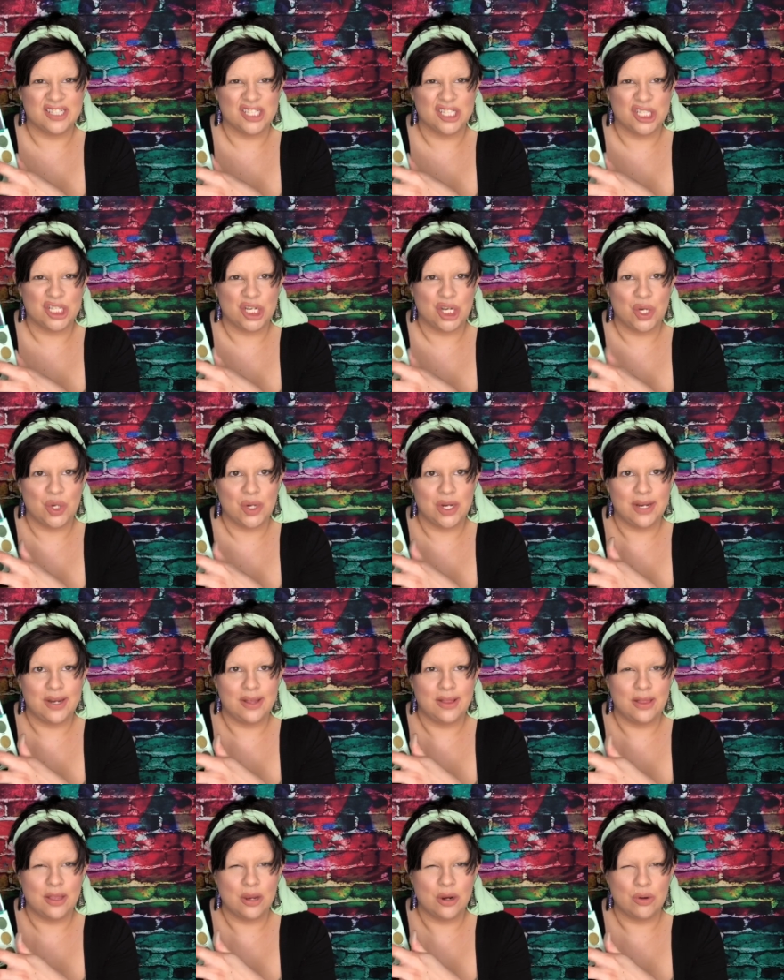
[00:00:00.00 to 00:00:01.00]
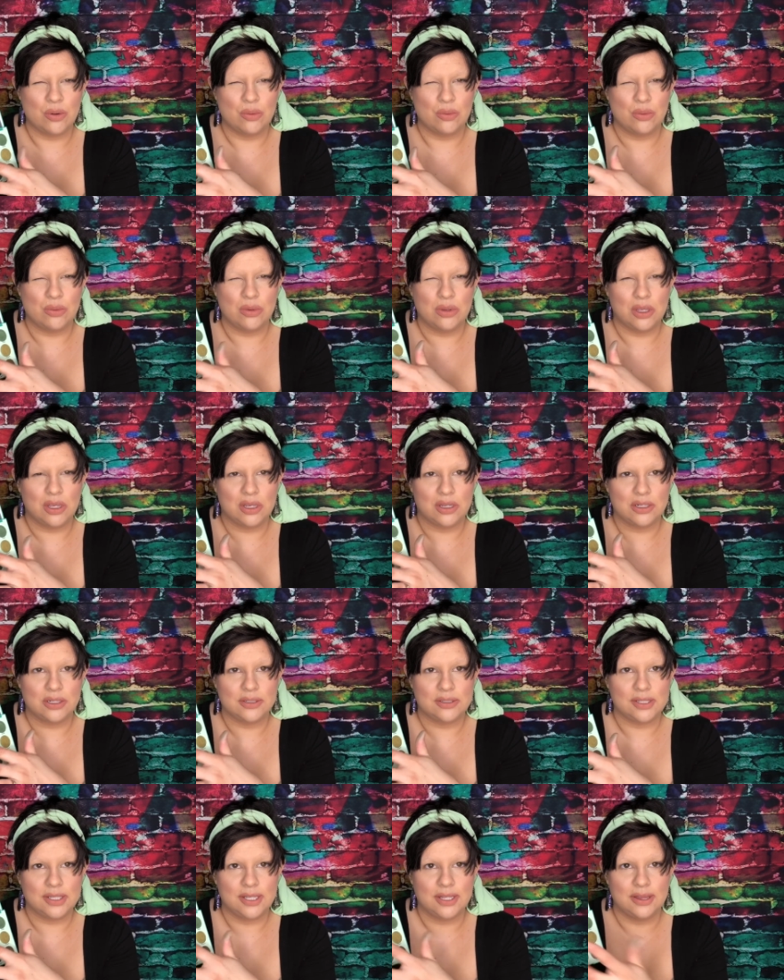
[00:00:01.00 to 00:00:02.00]
and coated in there. Ooh, yeah,
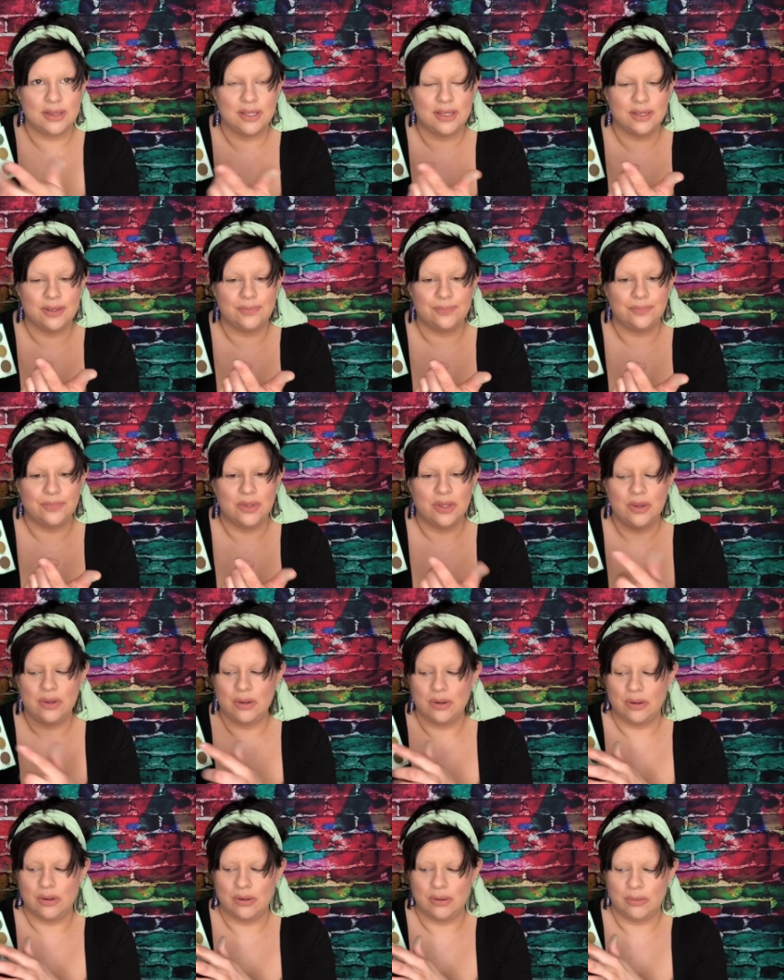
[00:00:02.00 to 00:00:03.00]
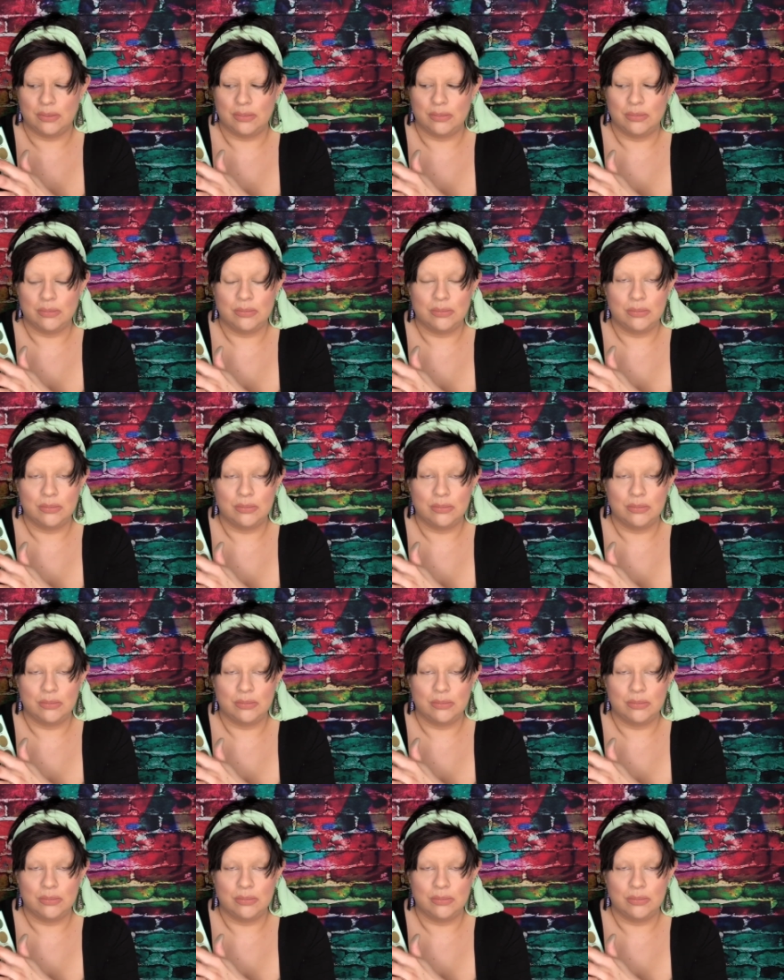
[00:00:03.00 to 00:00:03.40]
just like that. Oh,